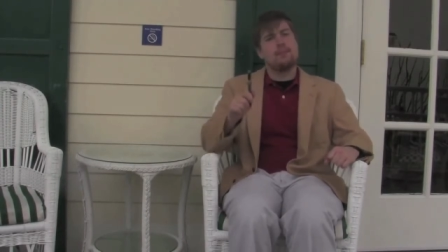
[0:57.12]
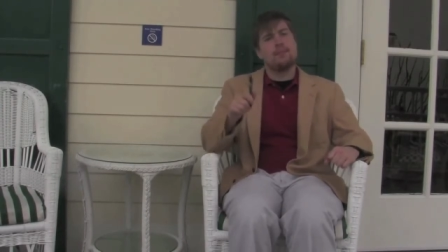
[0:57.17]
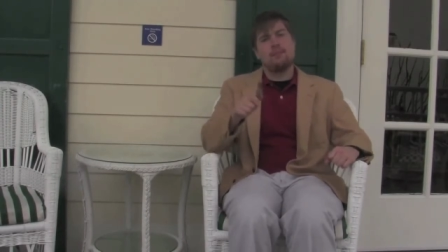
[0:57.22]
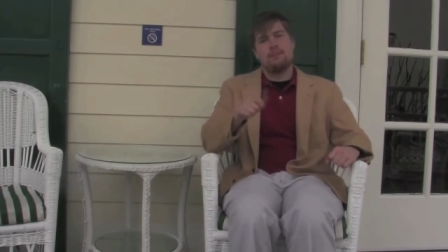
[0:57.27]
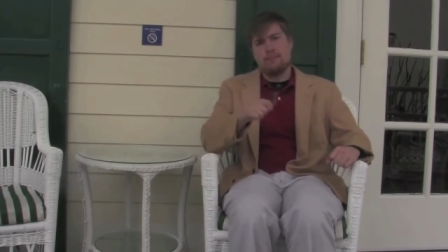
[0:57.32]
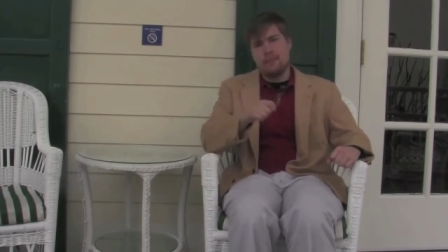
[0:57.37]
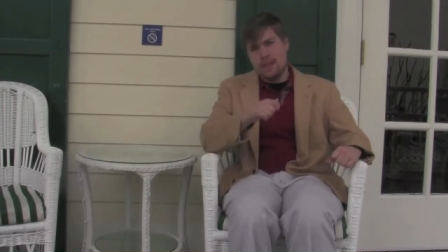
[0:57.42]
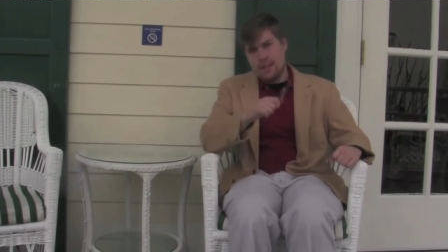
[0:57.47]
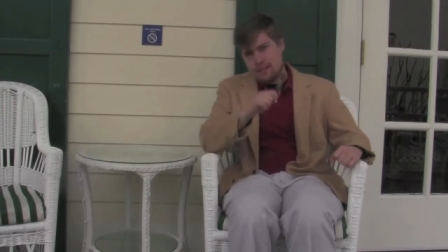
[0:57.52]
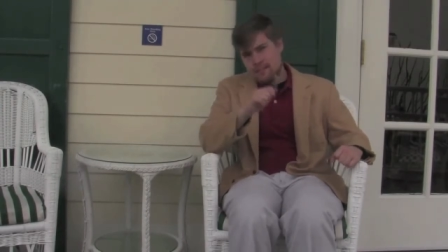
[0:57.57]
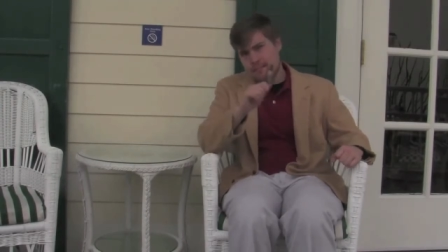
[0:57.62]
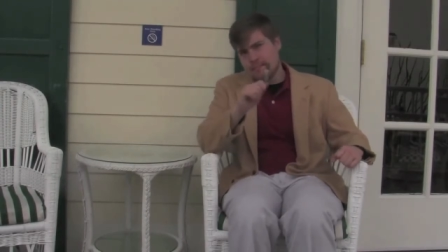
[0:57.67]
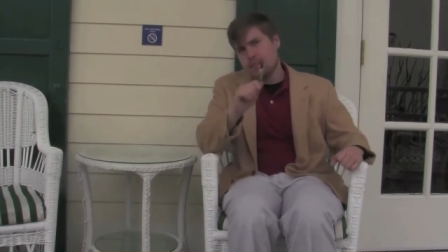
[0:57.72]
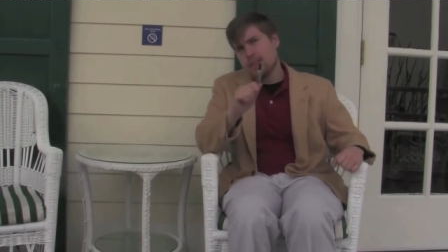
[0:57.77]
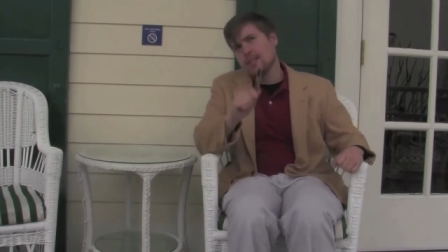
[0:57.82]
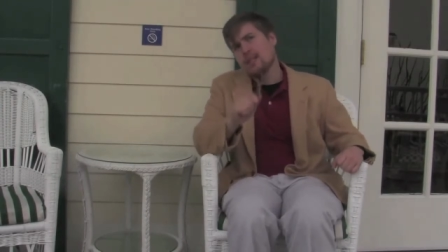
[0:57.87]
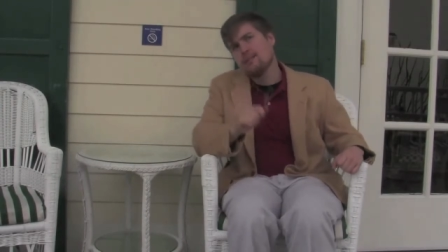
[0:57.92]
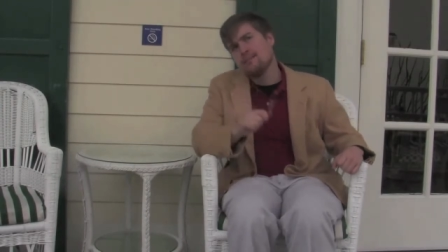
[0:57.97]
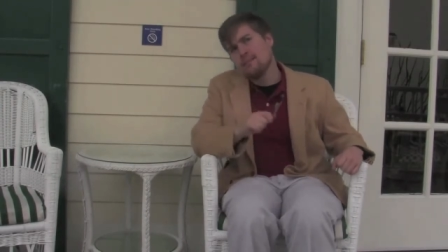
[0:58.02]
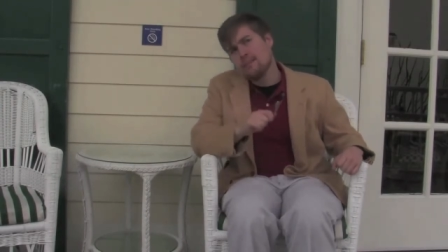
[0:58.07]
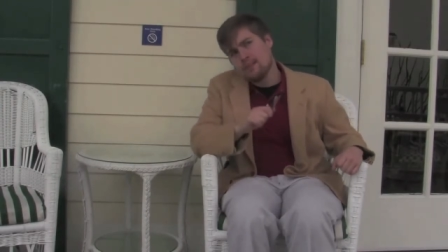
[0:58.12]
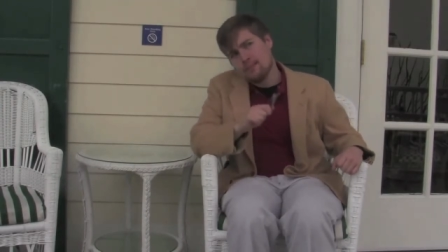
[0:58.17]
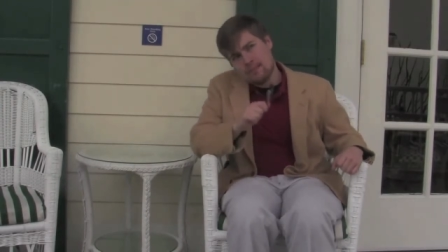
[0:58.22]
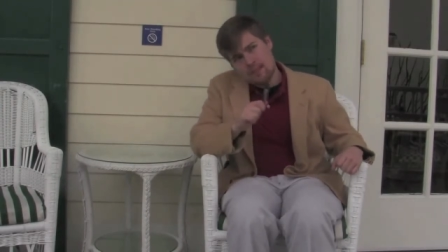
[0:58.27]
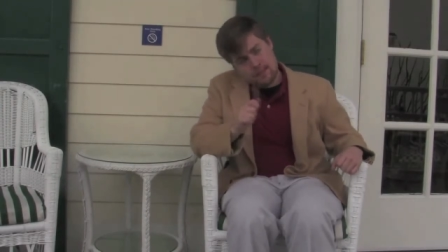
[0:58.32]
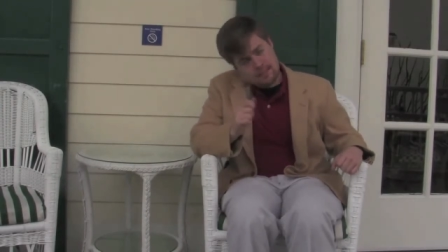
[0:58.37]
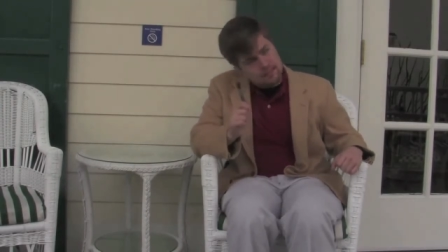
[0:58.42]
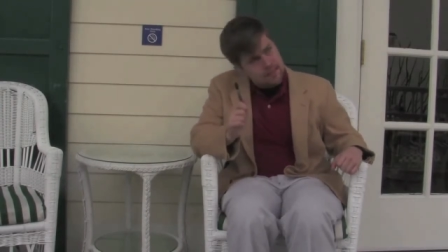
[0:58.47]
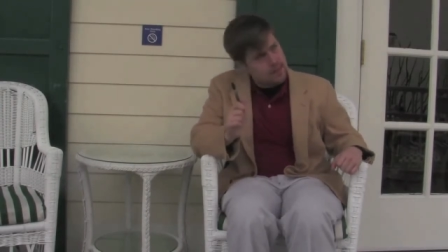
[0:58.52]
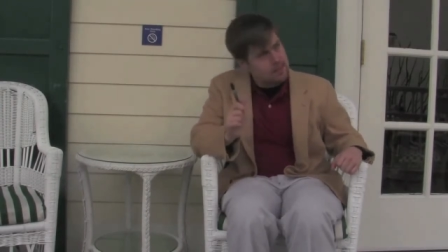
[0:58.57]
And I hear
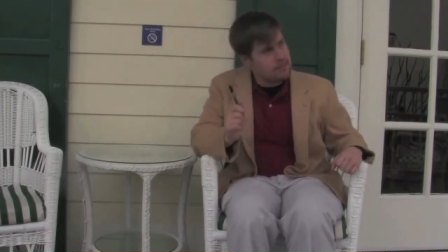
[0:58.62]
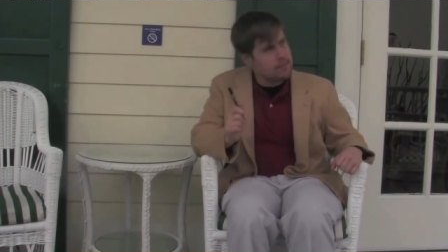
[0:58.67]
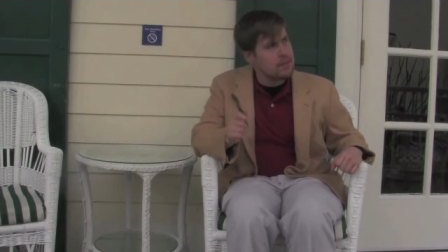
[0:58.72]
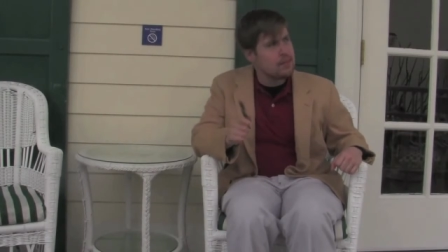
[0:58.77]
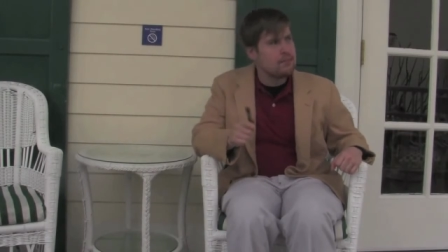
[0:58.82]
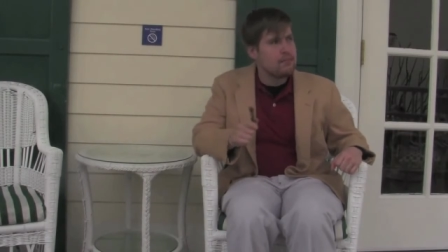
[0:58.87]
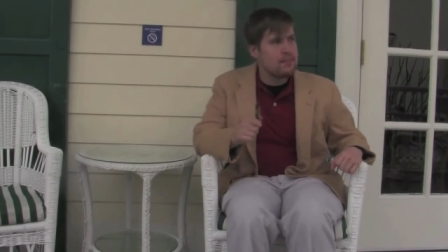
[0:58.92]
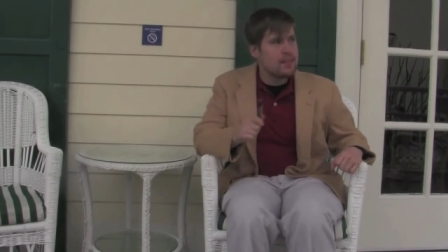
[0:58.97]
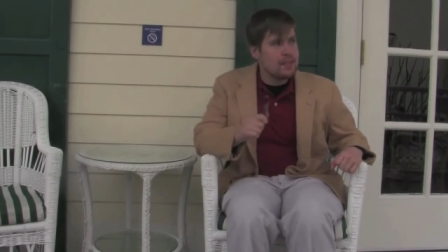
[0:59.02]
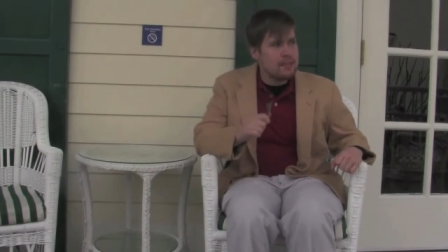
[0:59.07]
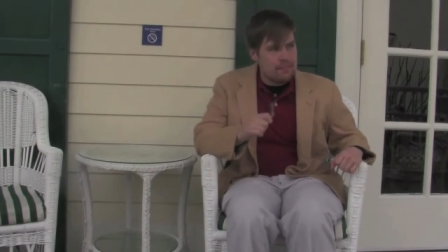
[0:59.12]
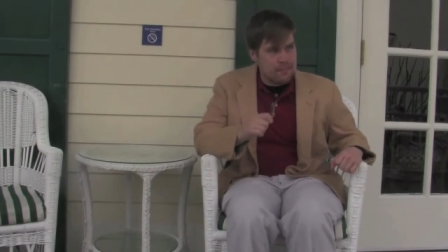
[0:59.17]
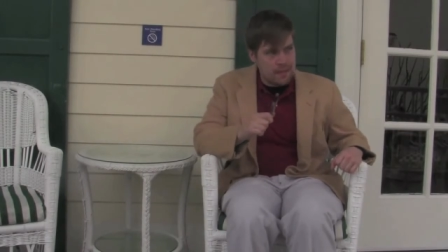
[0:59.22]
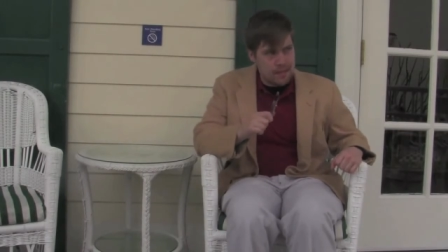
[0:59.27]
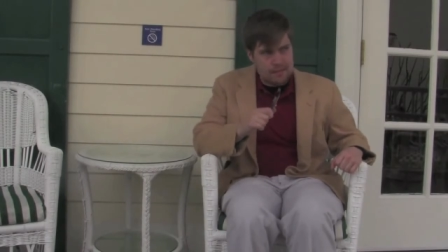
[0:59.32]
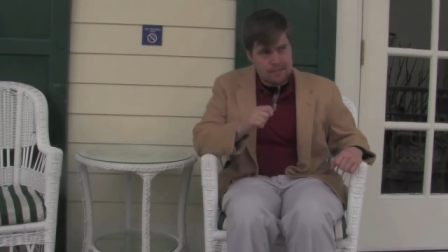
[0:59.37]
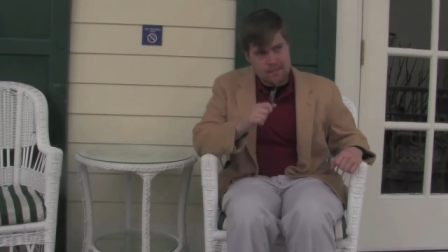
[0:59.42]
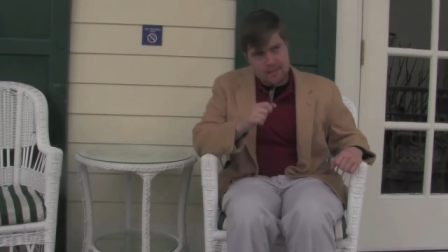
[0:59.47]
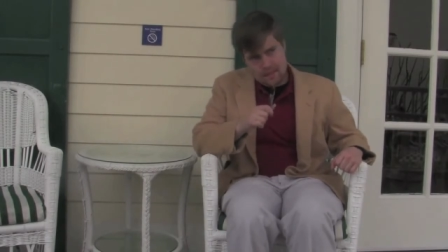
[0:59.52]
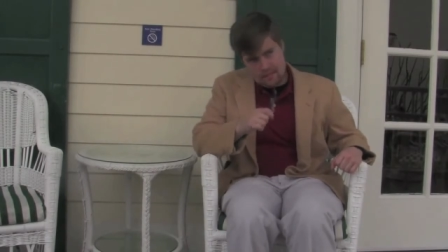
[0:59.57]
tell I'm about to name drop